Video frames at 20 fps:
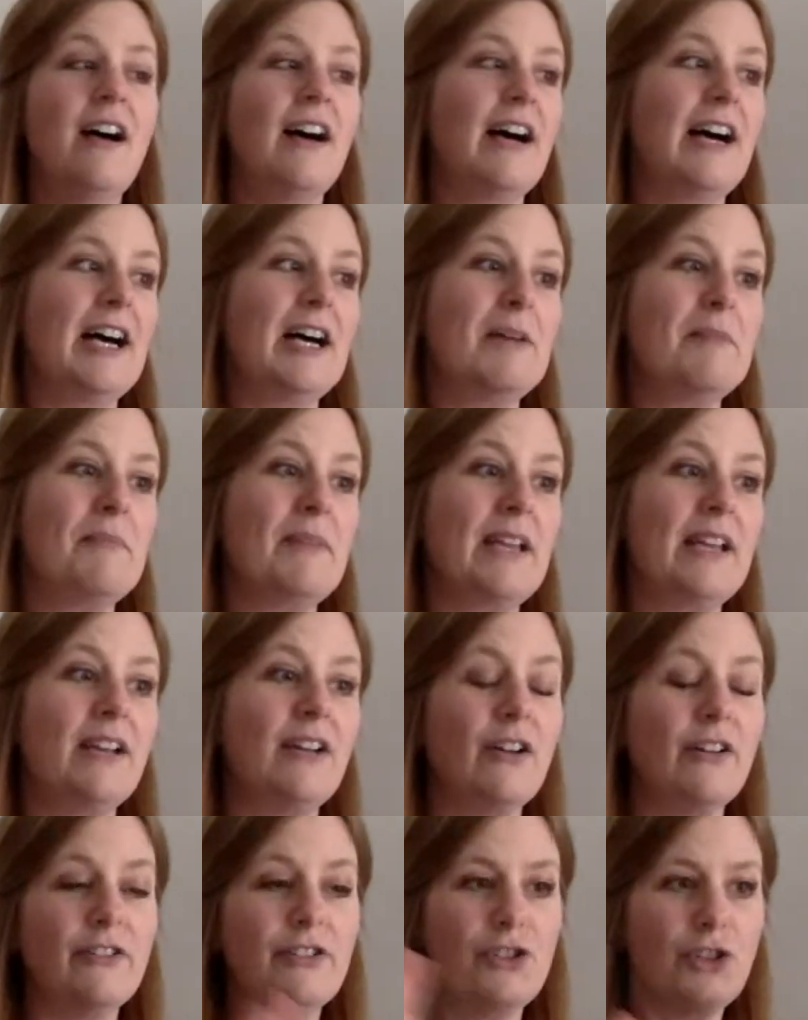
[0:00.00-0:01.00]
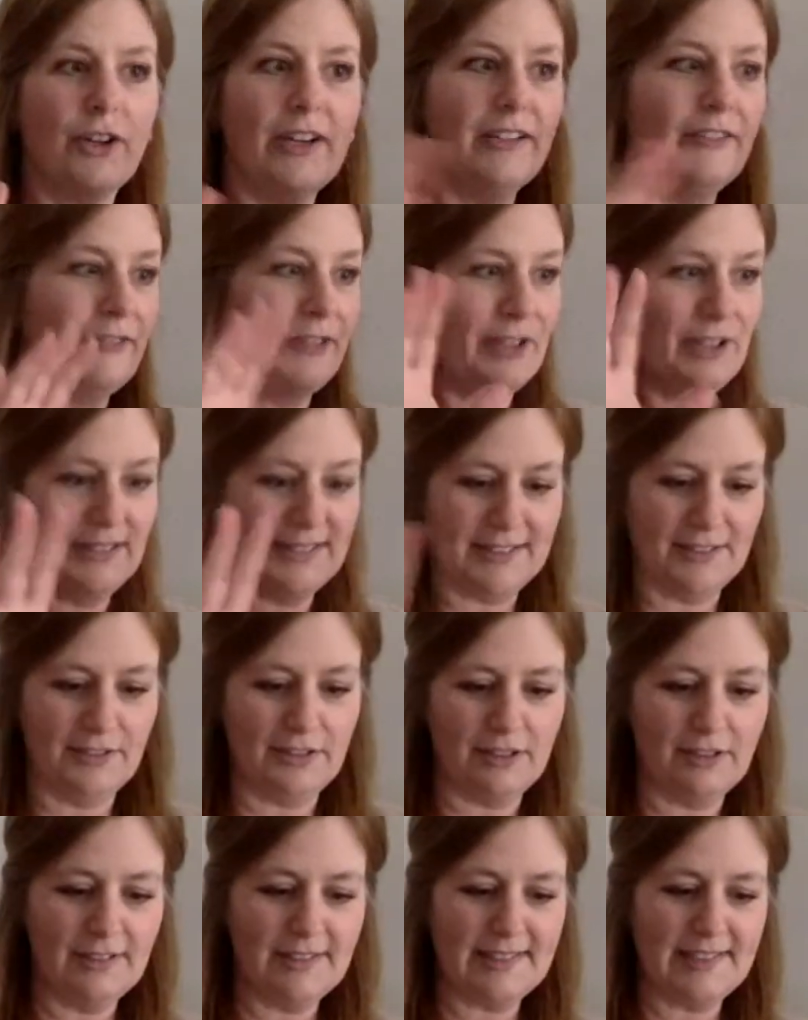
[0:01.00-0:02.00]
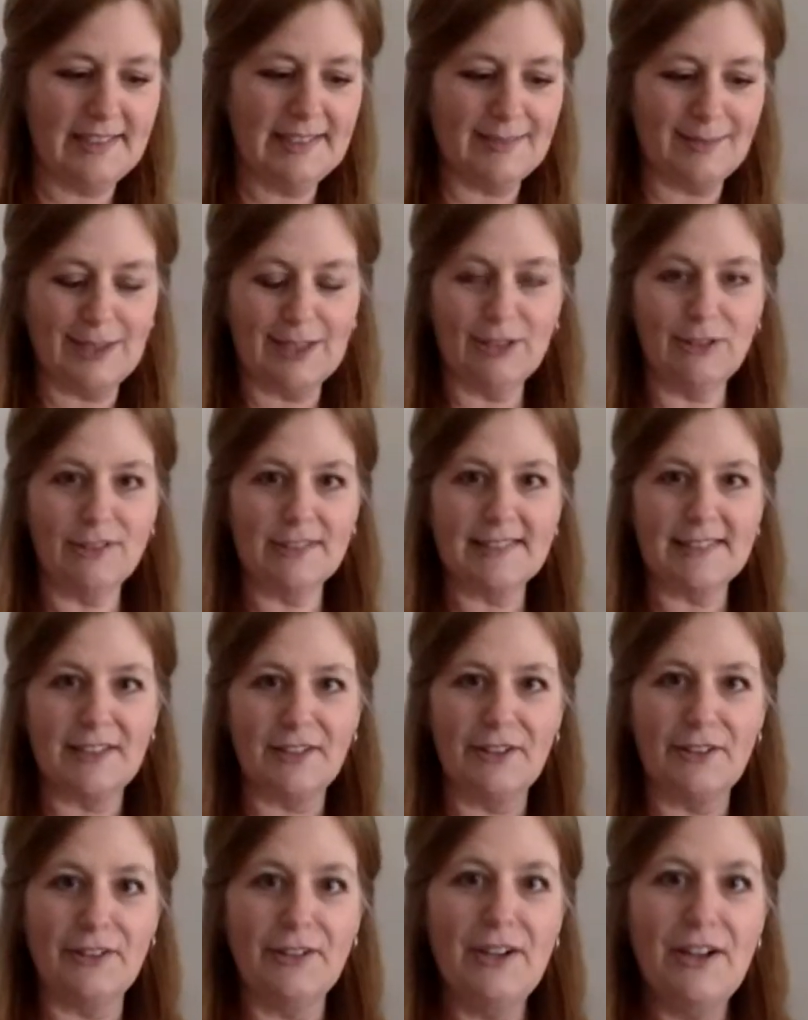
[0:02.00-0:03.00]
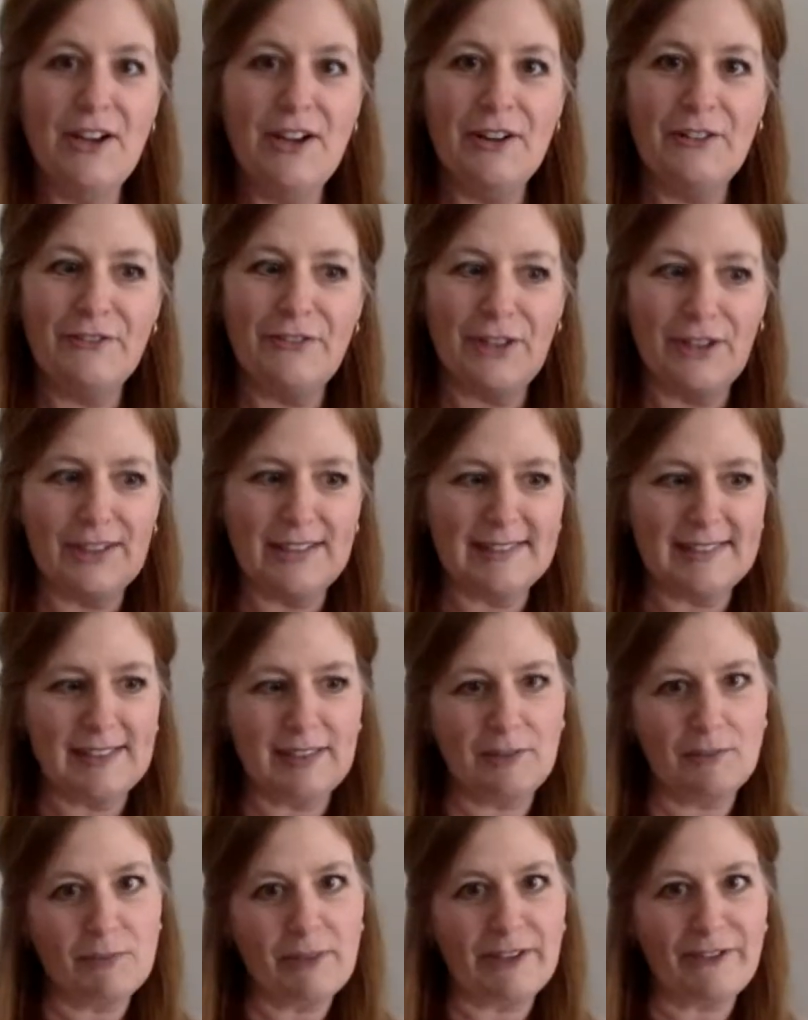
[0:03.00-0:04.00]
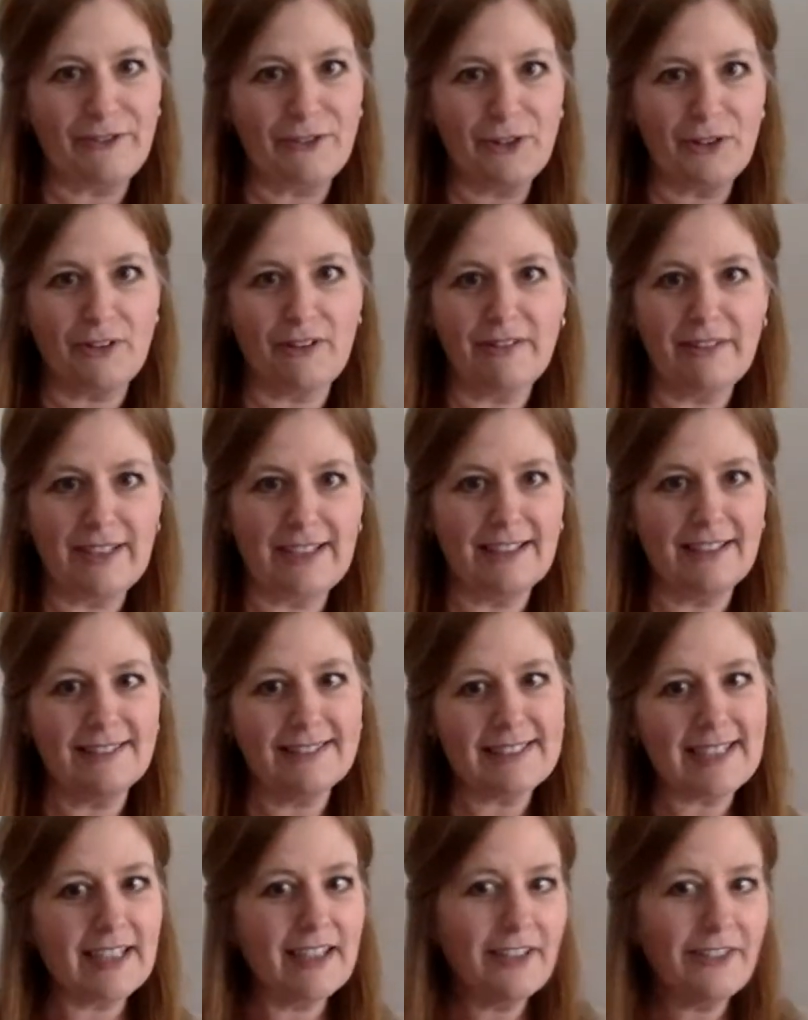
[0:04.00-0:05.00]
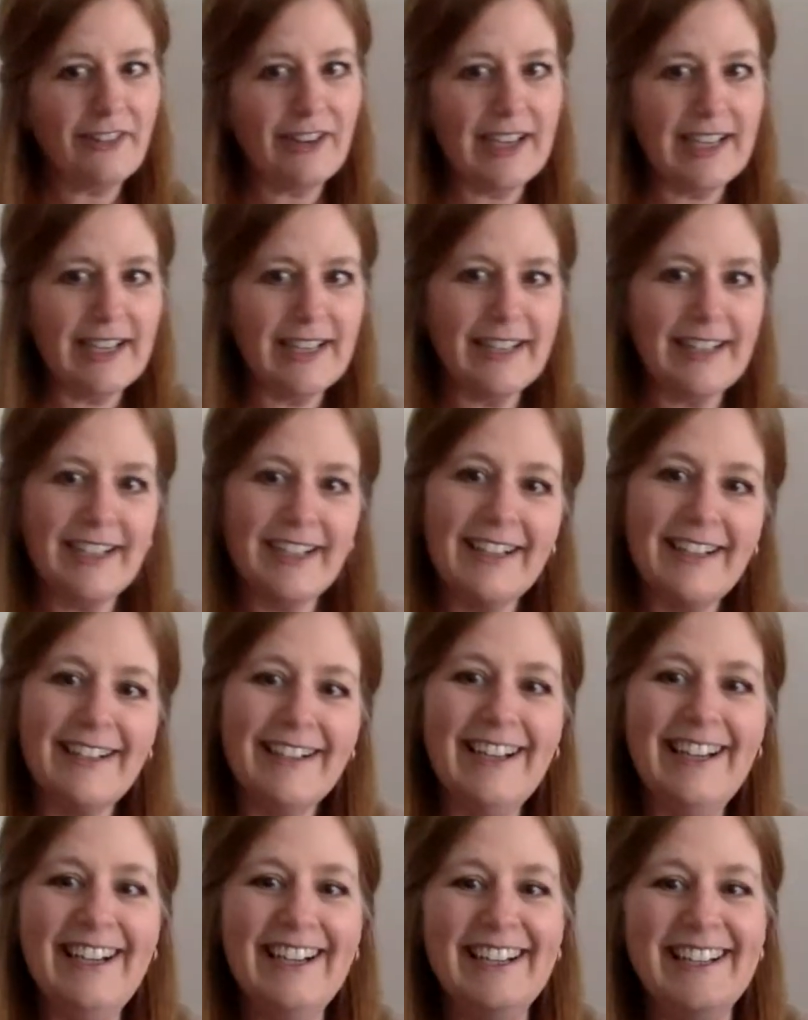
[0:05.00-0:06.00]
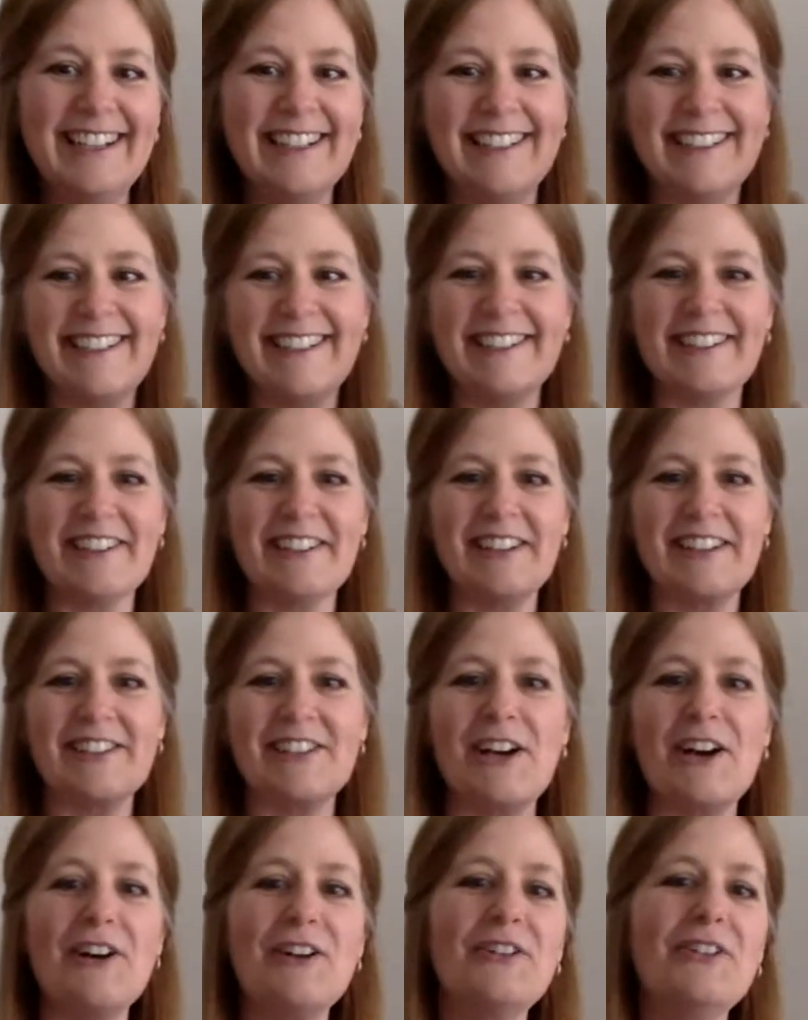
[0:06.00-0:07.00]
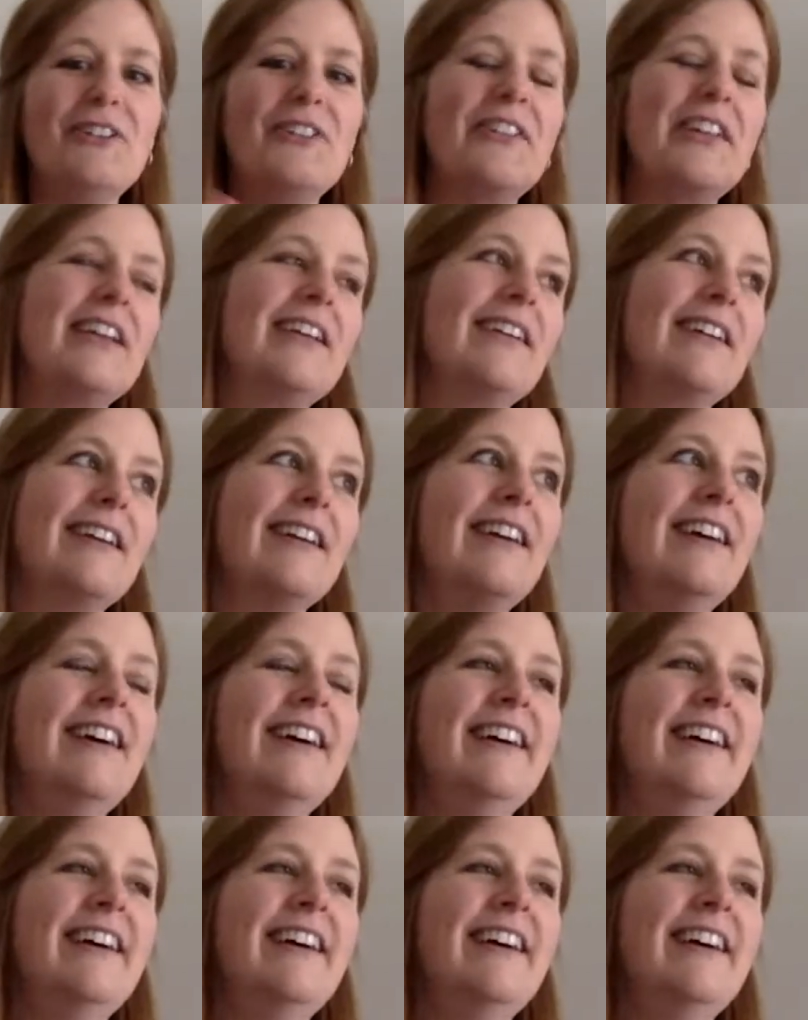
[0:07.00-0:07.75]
and trying to focus on those things while also focusing my foot on the accelerator. Like the whole thing.